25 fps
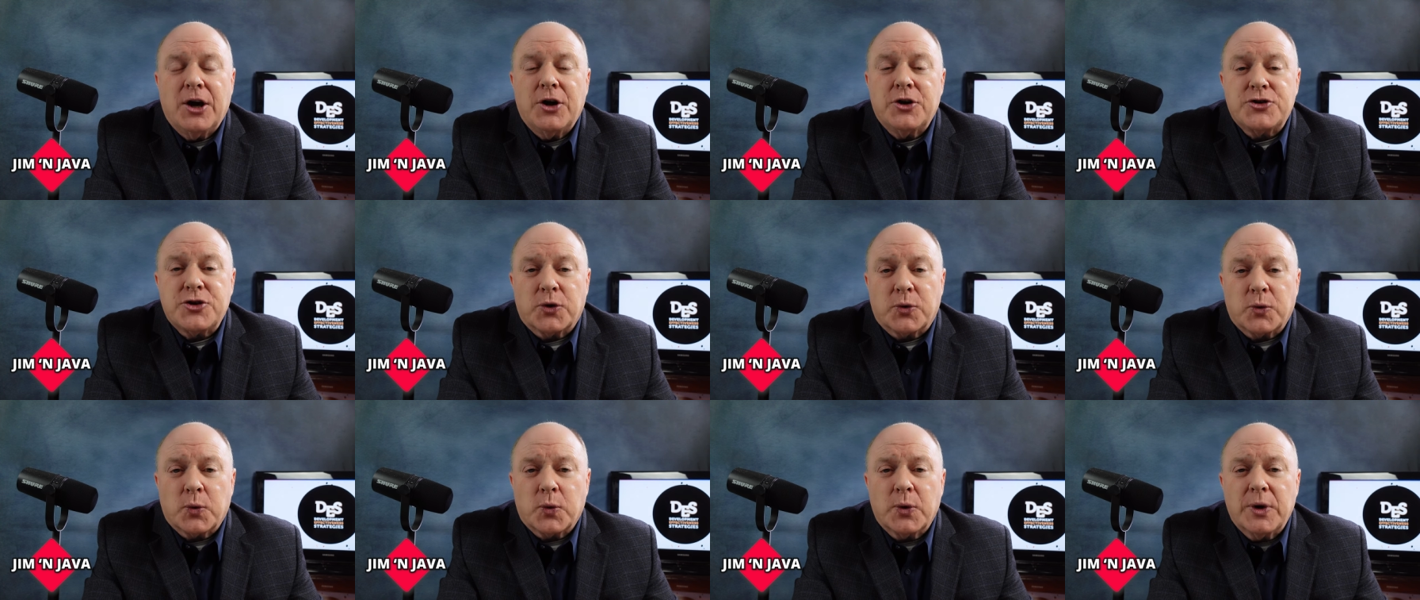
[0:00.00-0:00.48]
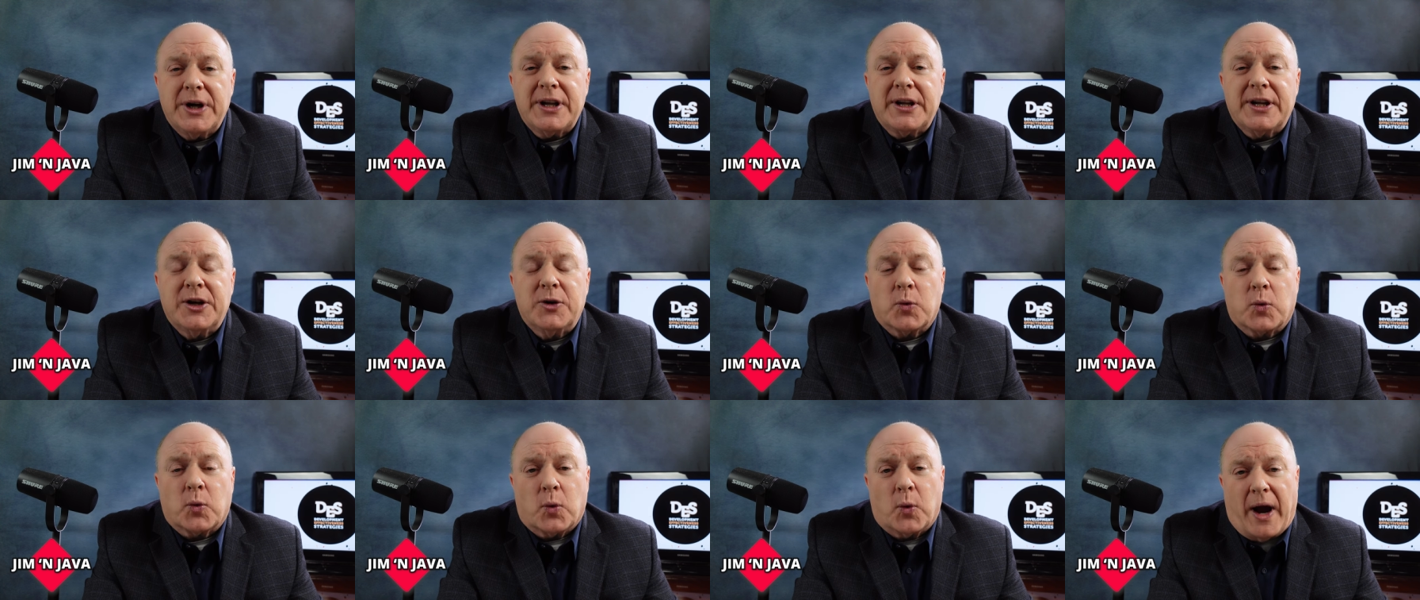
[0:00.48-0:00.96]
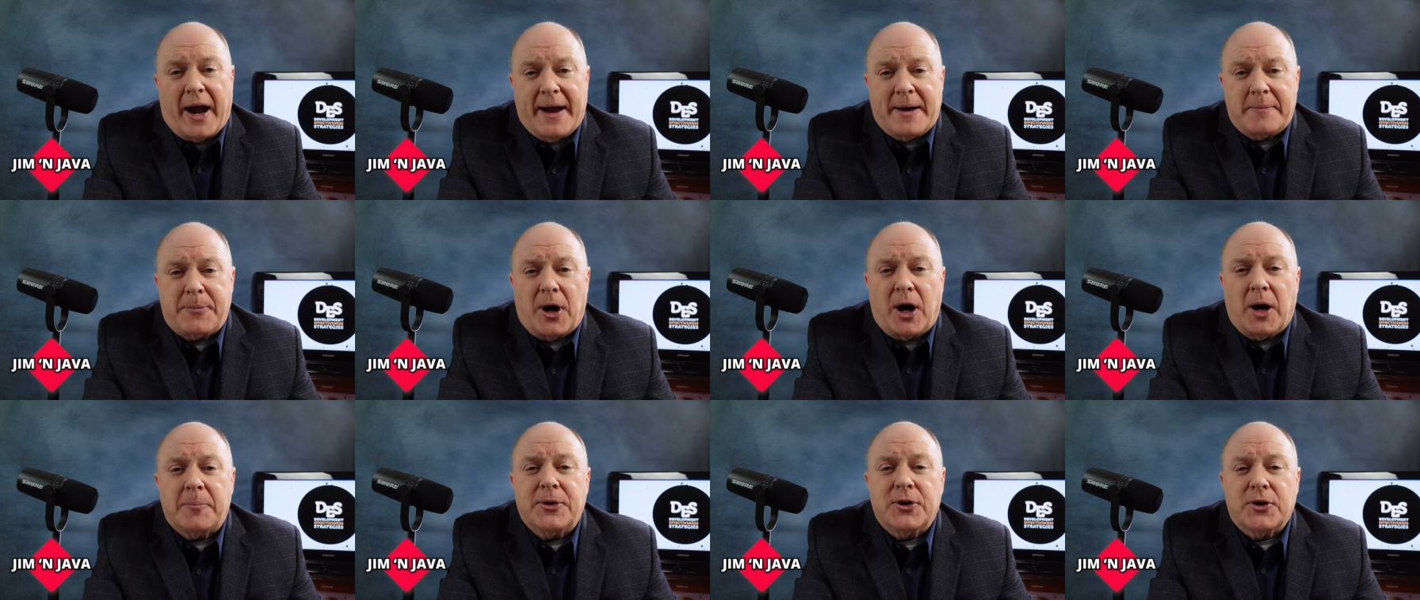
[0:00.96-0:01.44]
to really
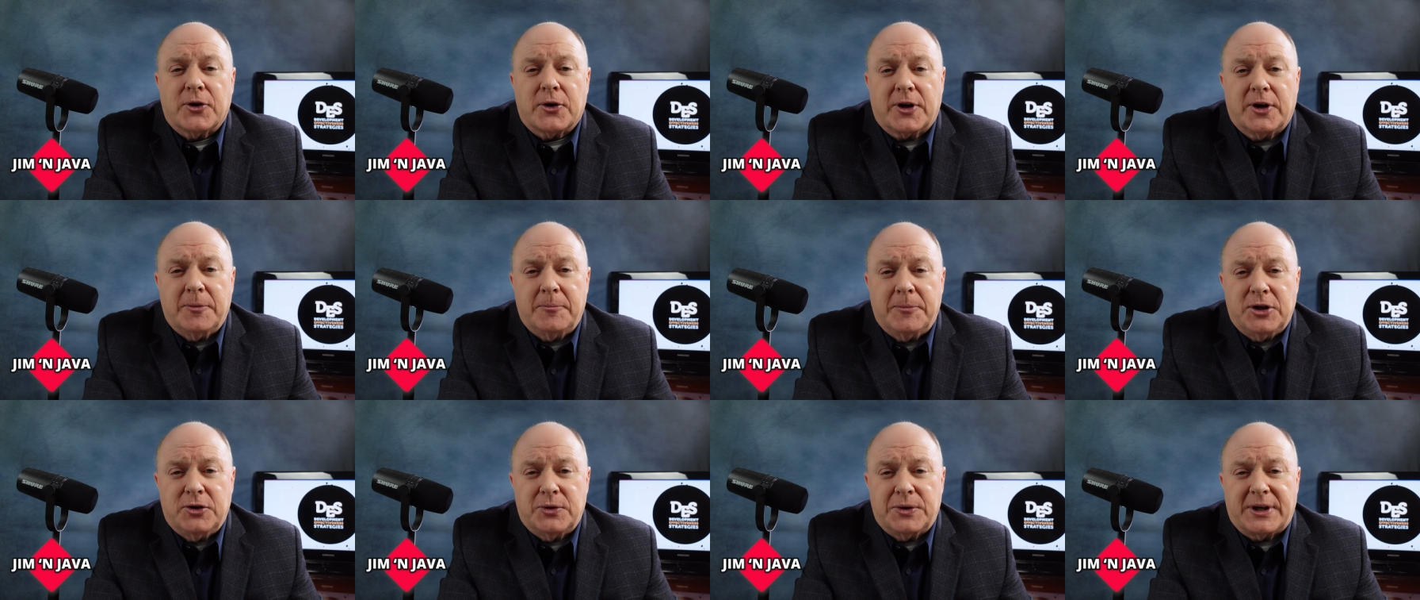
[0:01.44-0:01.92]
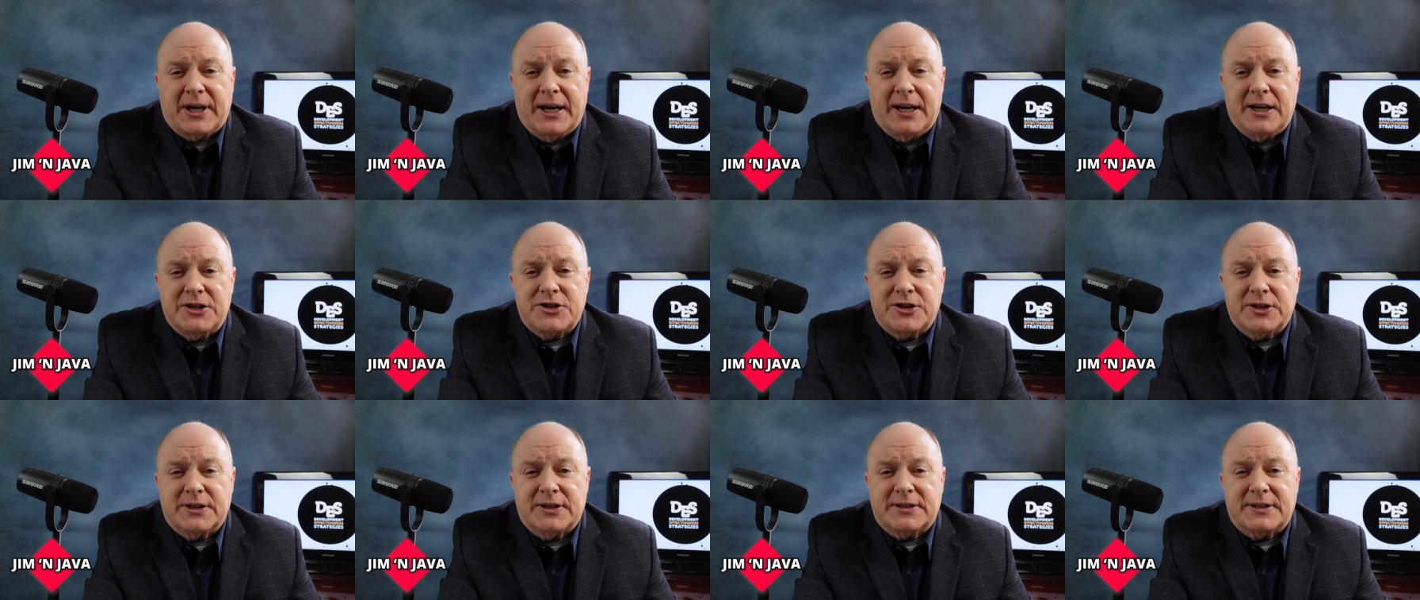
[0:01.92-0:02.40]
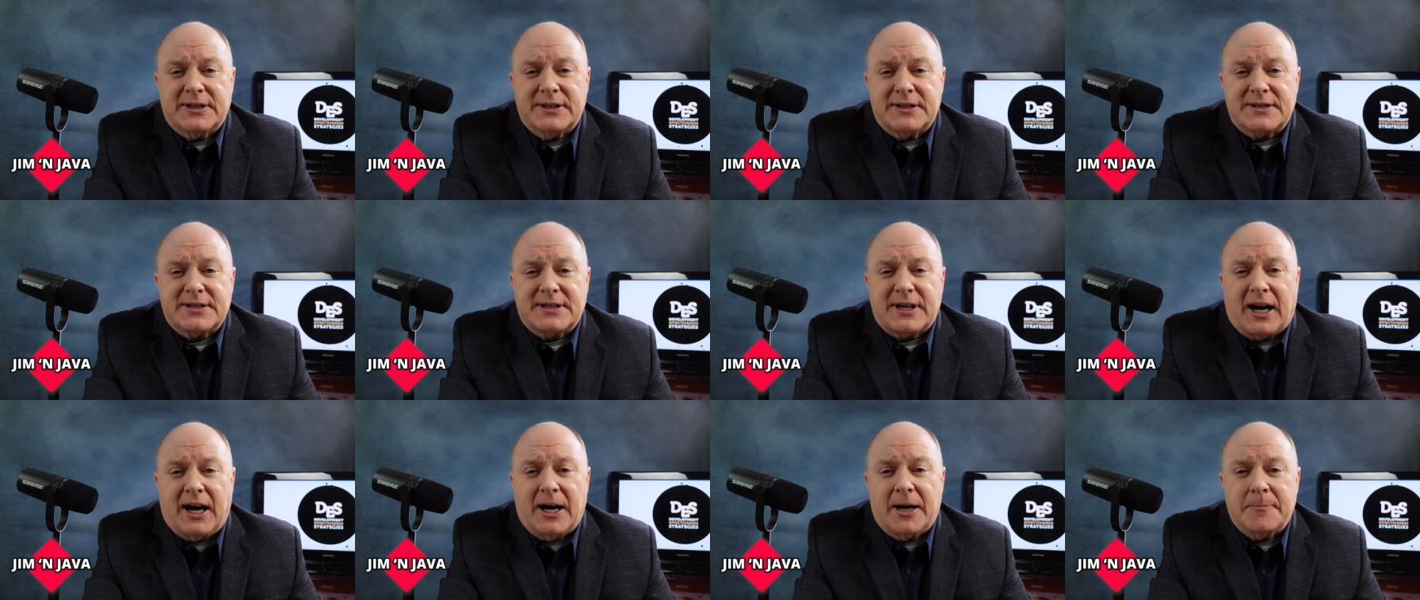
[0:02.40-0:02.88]
ramp up your communication at
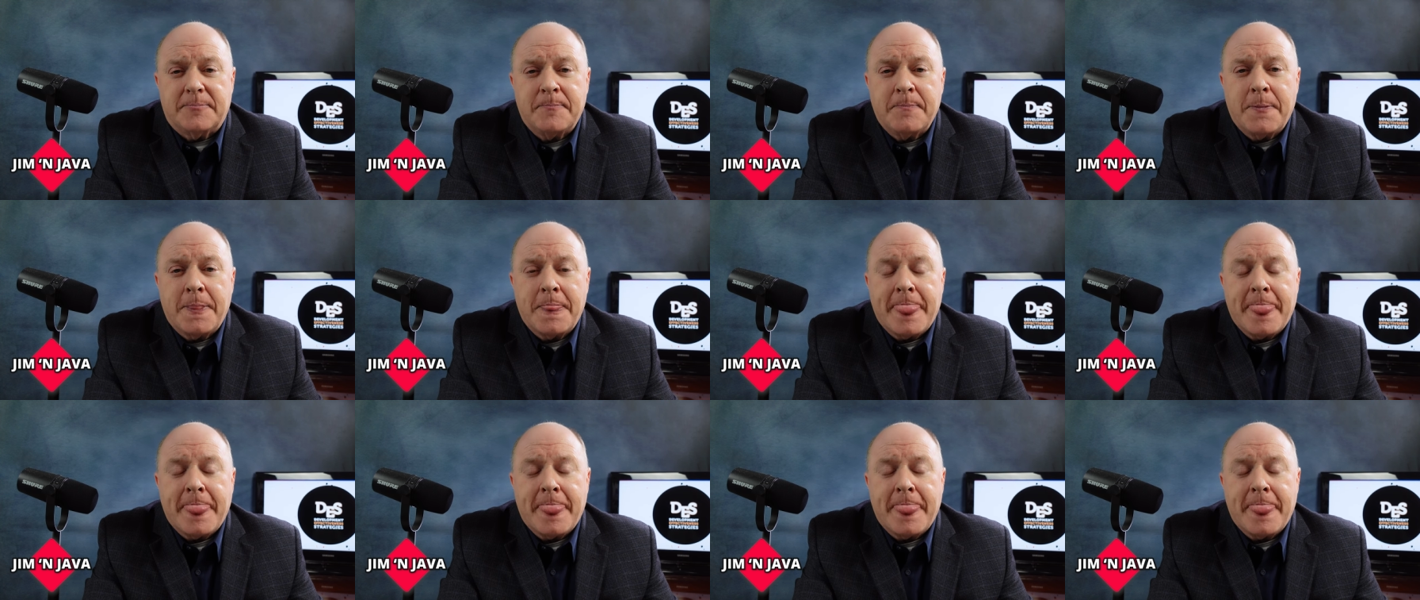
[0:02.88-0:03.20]
this time.